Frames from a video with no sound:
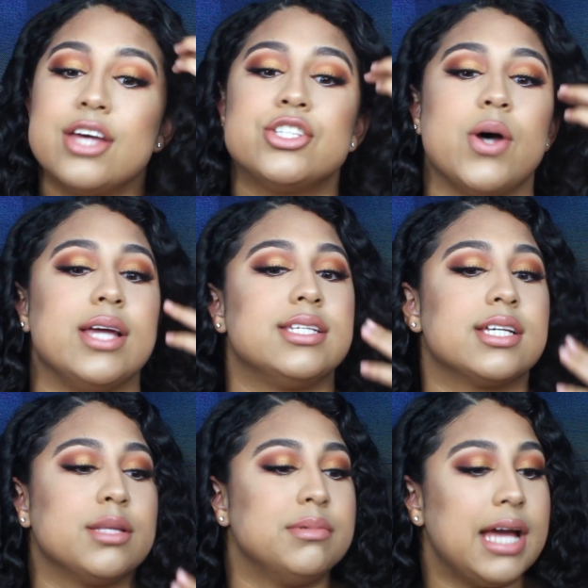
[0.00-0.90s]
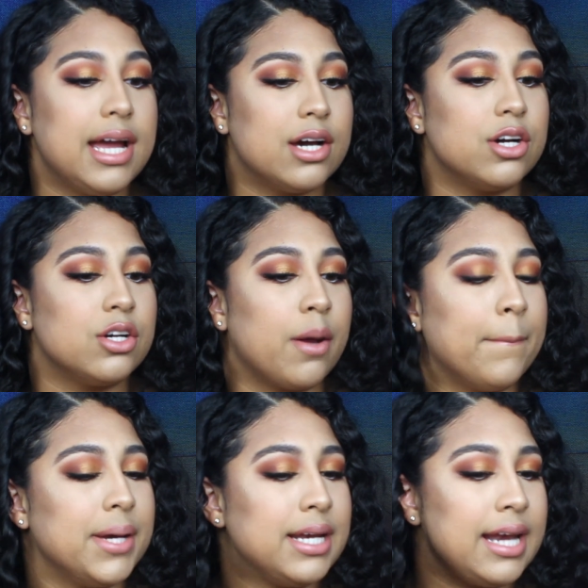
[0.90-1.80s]
So I took them down,
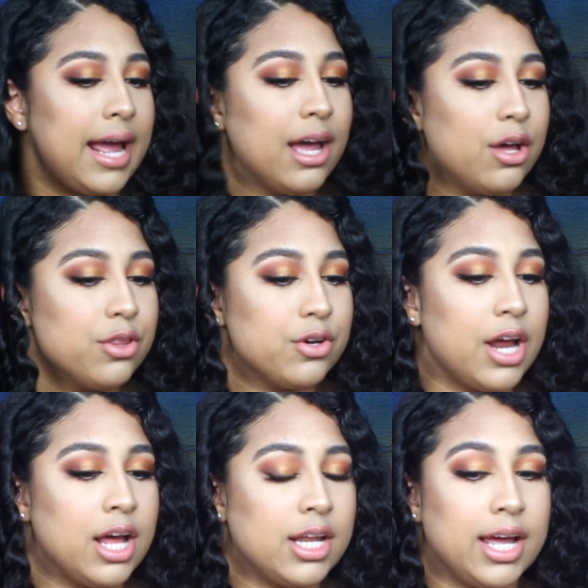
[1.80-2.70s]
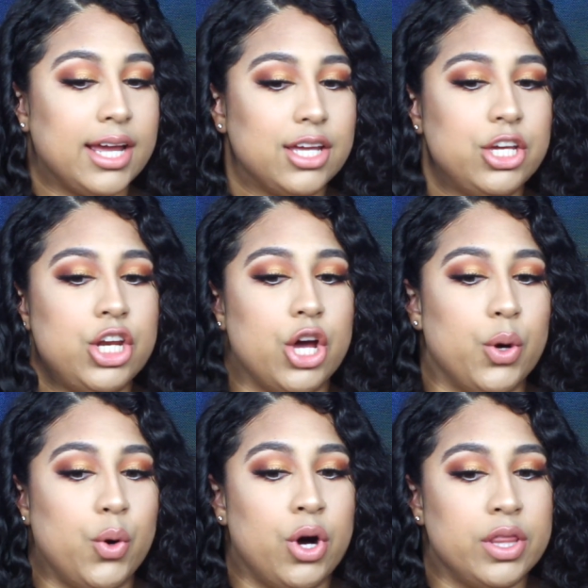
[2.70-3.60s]
but now they're not like, you
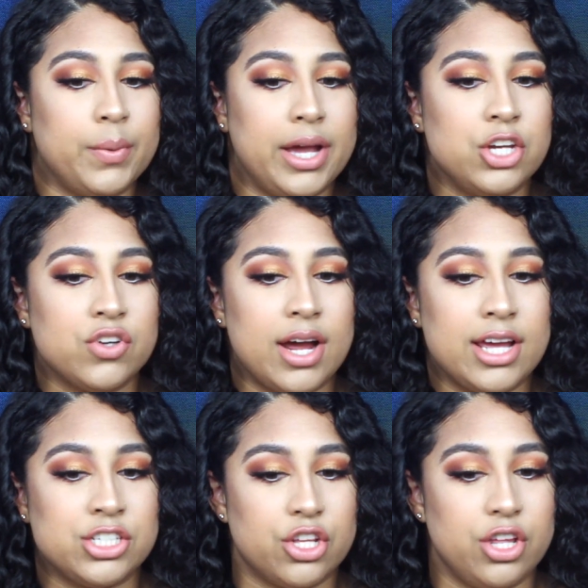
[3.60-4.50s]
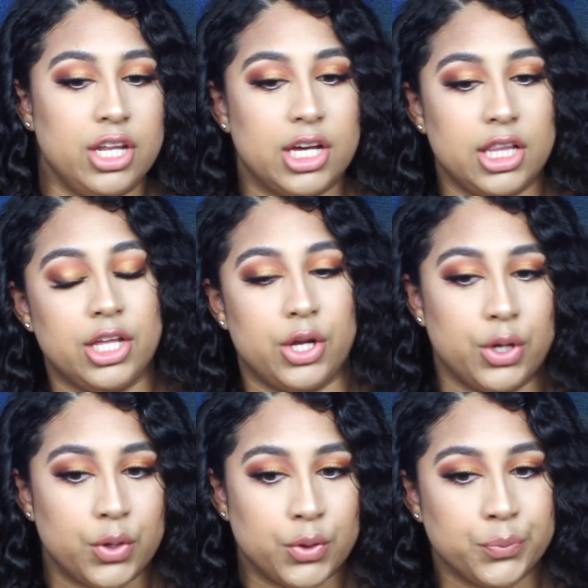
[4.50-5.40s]
know, all the way dry, so they look a
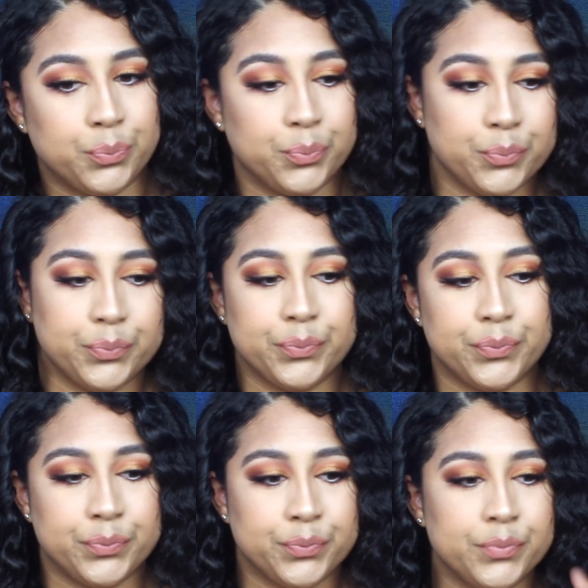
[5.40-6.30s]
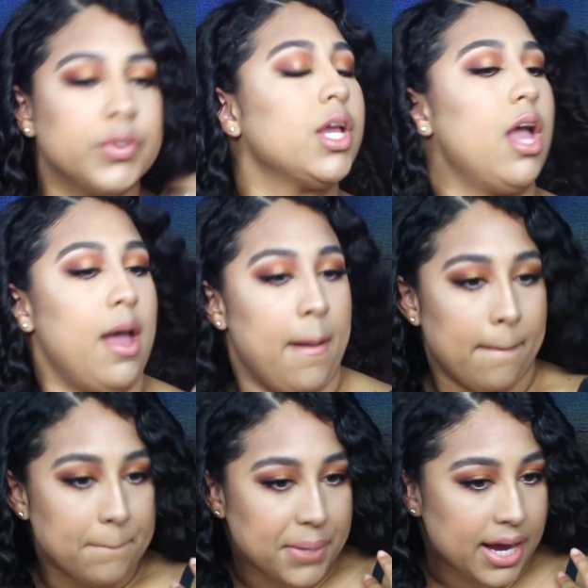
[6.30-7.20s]
little,
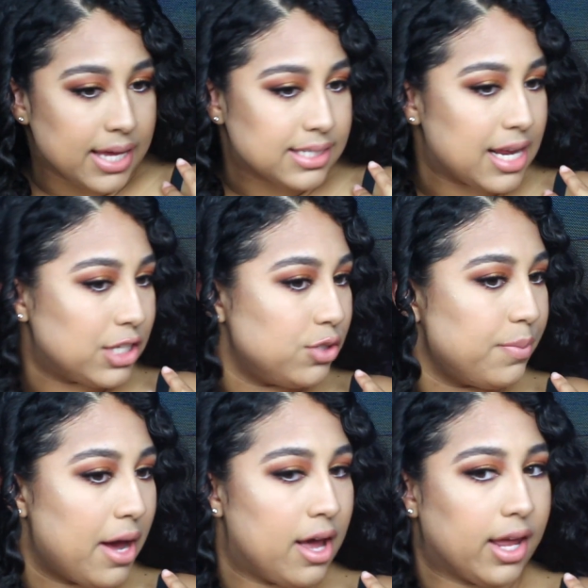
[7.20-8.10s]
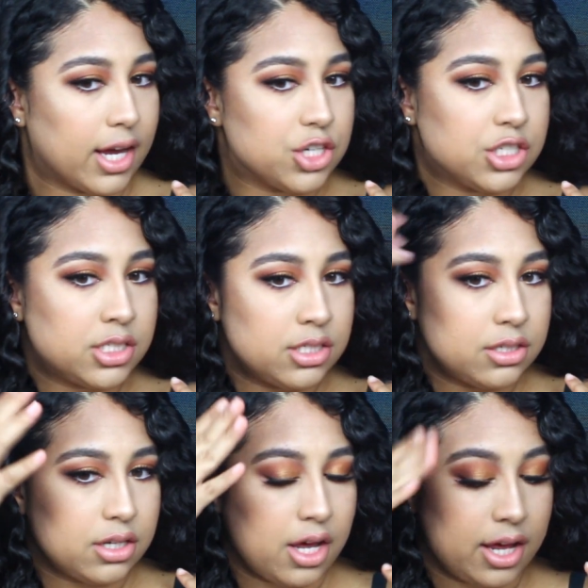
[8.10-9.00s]
but it's not too bad. Like, I
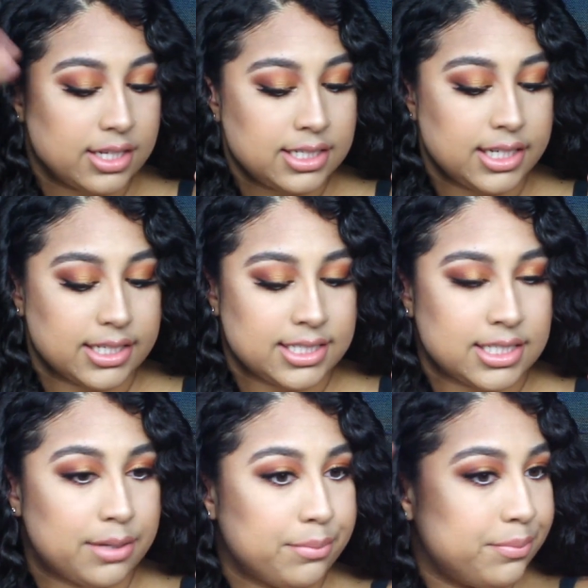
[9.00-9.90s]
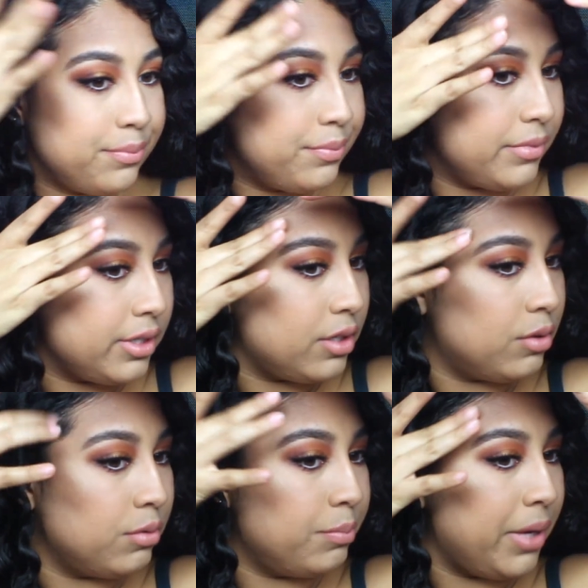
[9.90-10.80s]
just slicked some
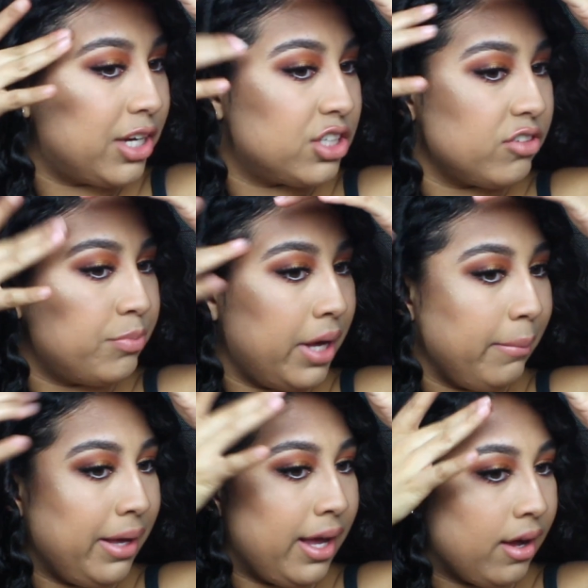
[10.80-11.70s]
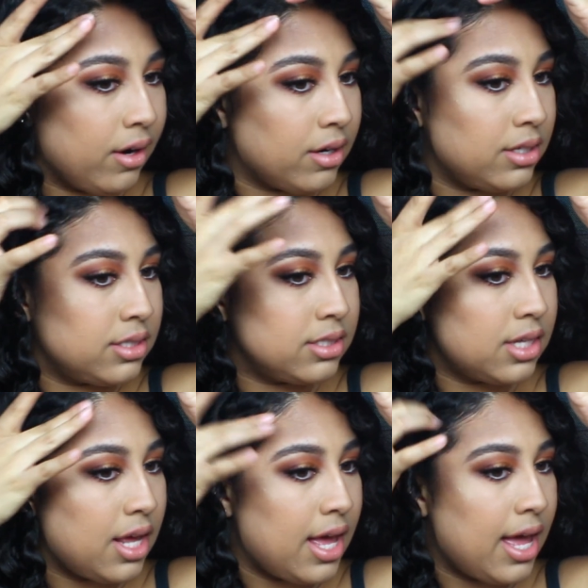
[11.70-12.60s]
little makeshift baby hairs,